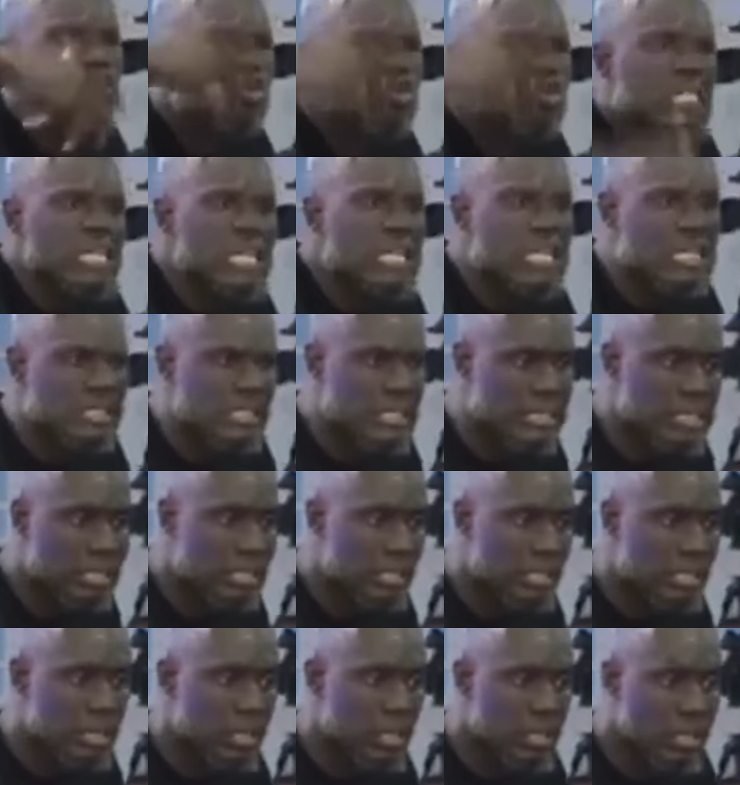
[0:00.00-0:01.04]

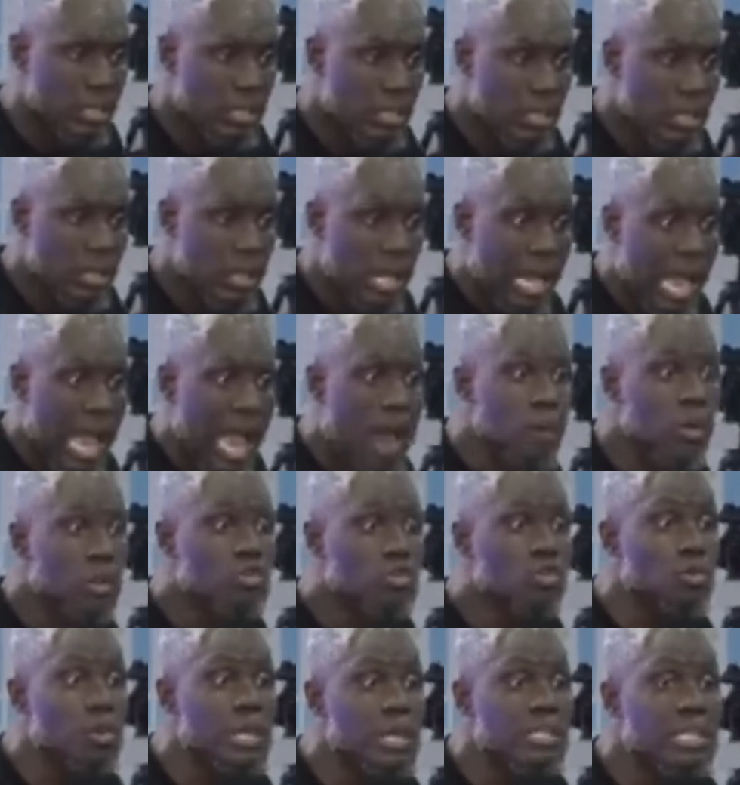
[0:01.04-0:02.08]
routines I
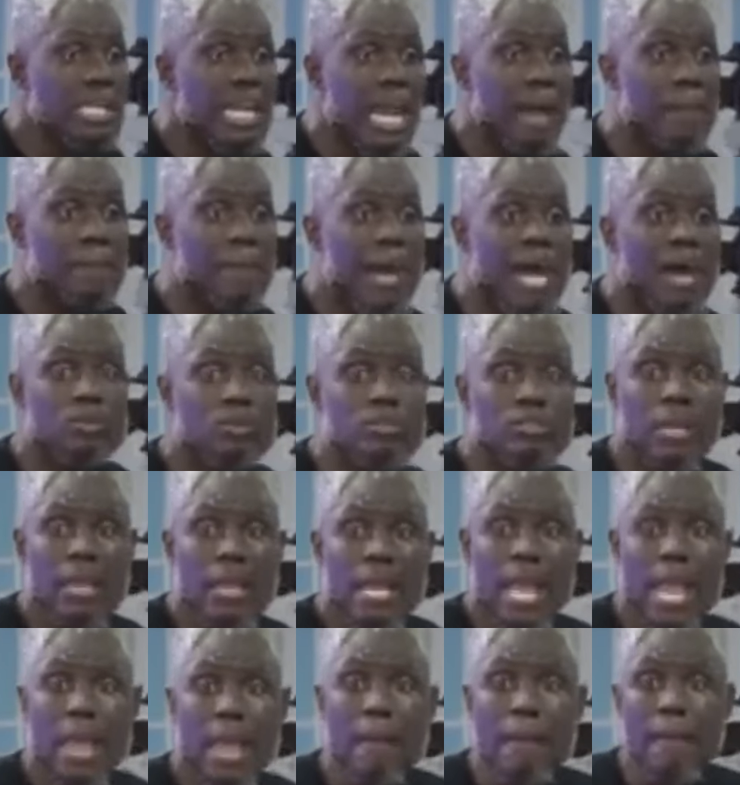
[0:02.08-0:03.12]
was reading about
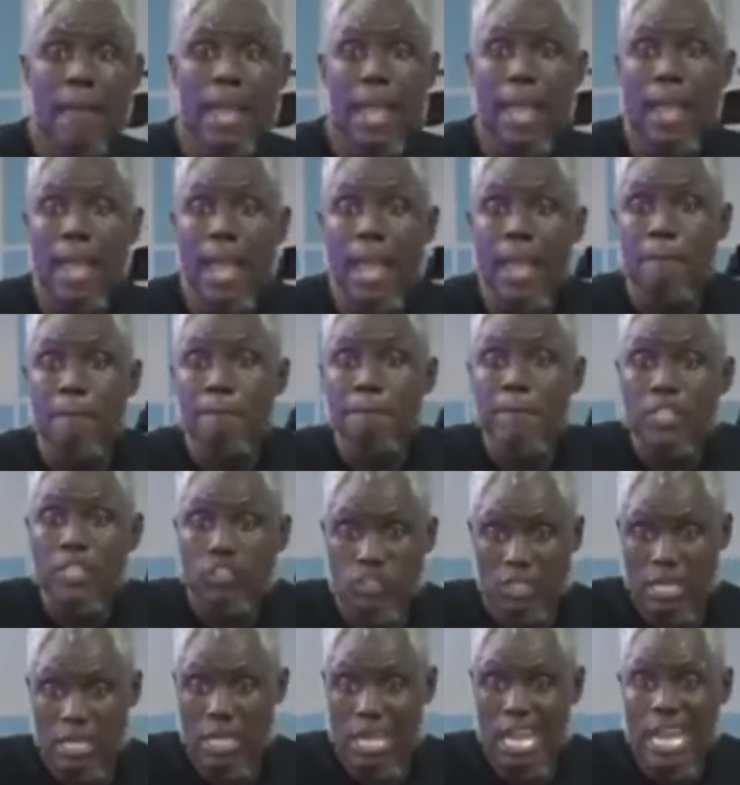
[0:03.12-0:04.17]

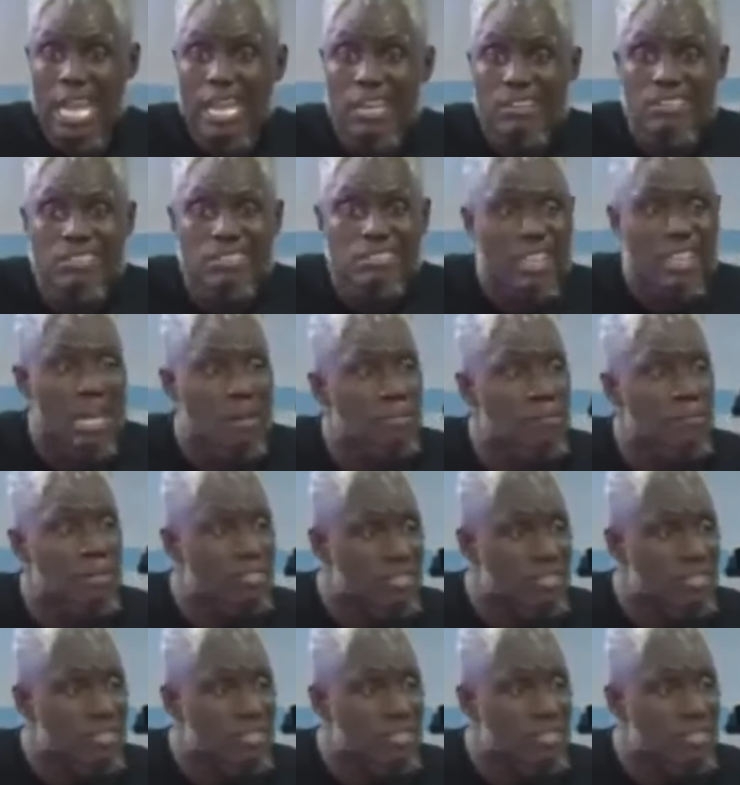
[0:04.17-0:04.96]
a Christian